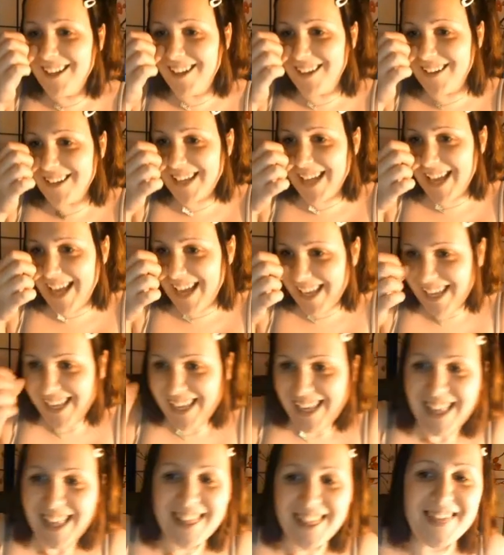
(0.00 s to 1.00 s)
Okay,
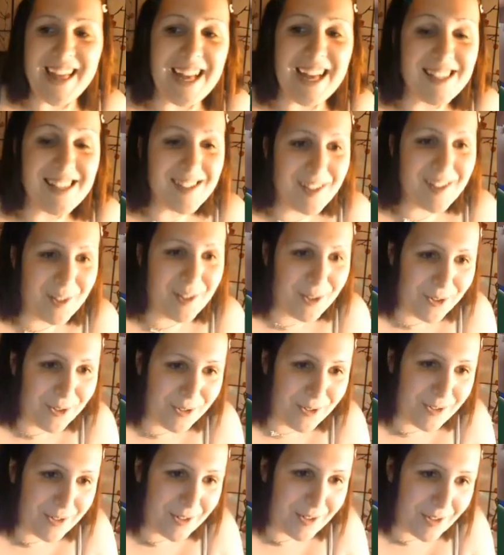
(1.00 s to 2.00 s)
that's
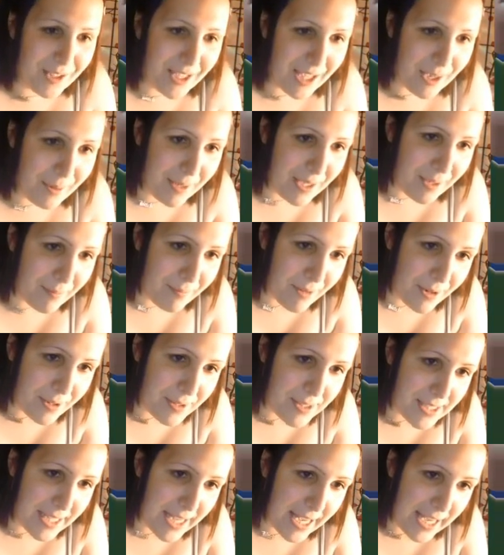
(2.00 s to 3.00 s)
cool. Okay, we can
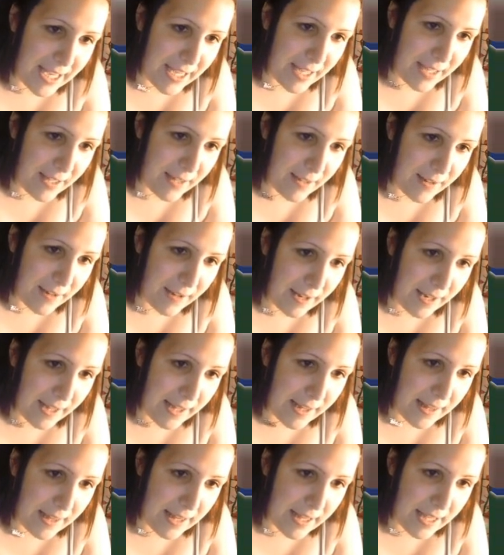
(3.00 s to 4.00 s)
rotate
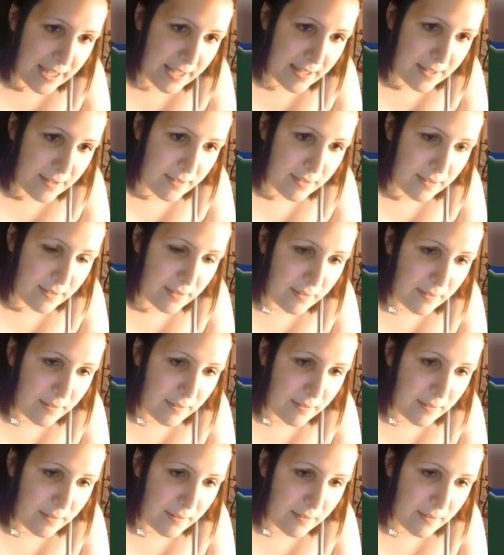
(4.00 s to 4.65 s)
like this.